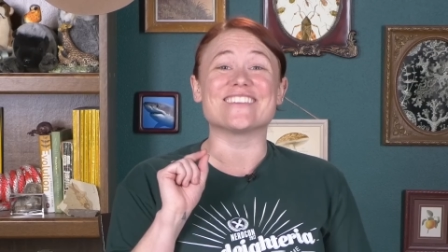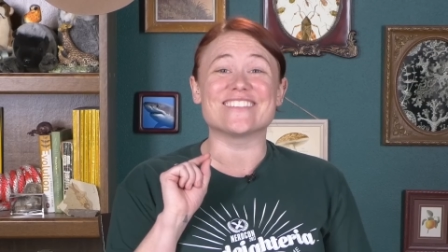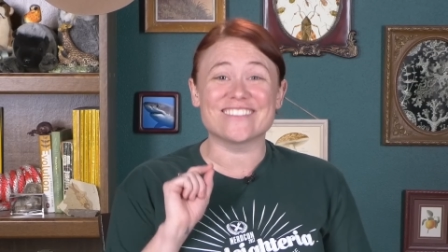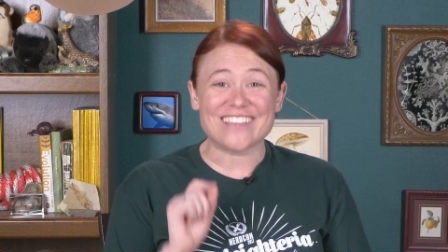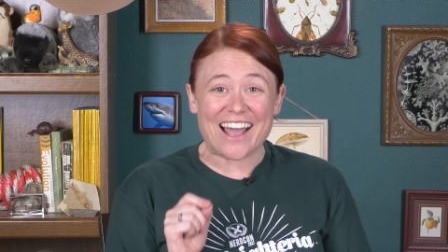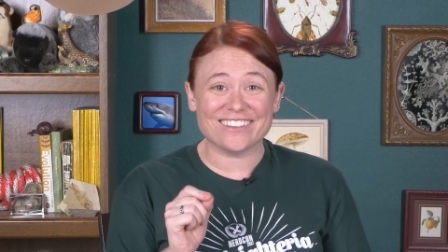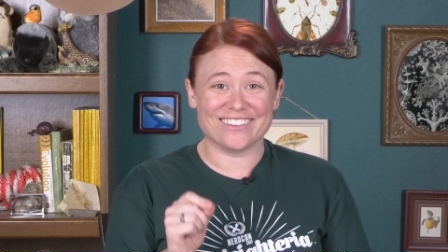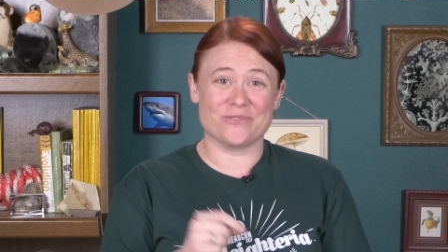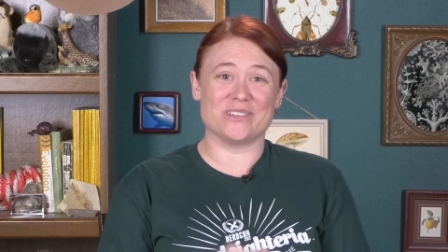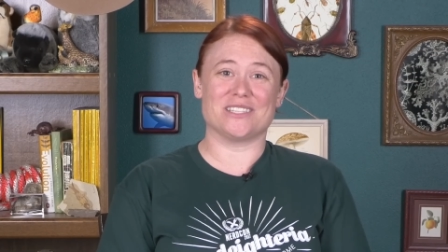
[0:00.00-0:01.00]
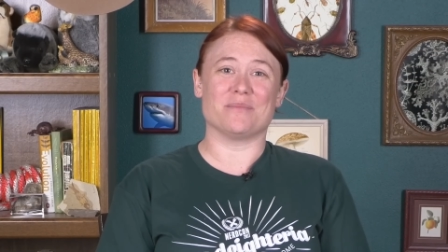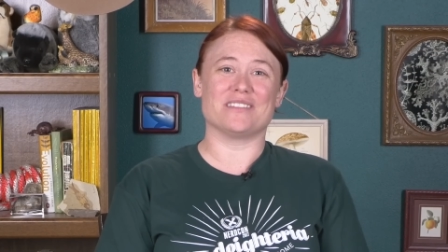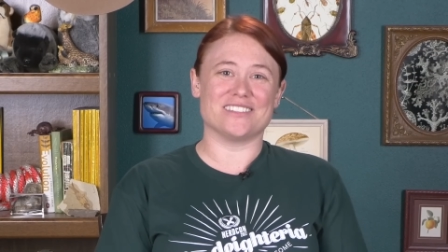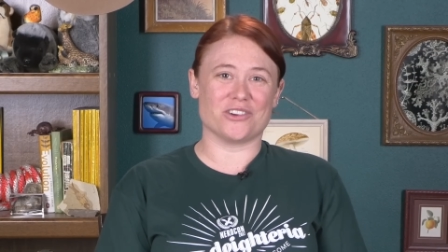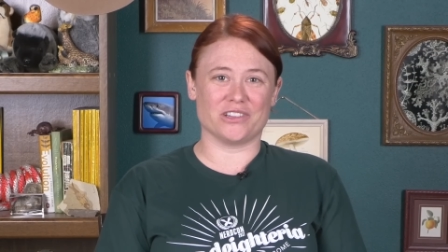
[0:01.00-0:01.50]
exactly what some of
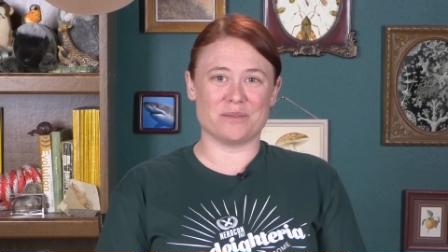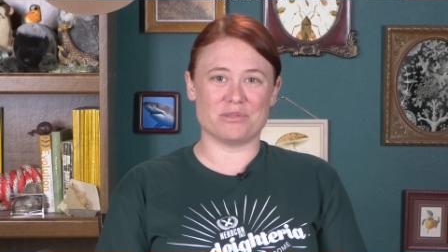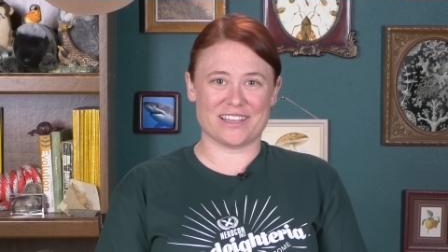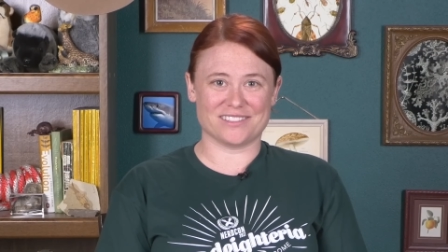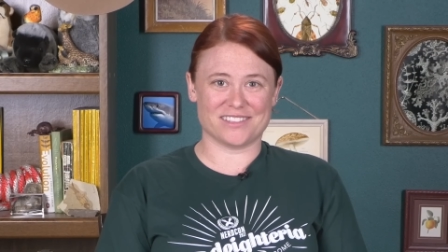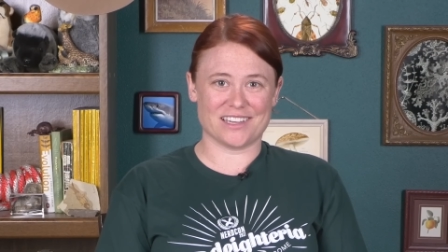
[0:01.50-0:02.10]
these early plants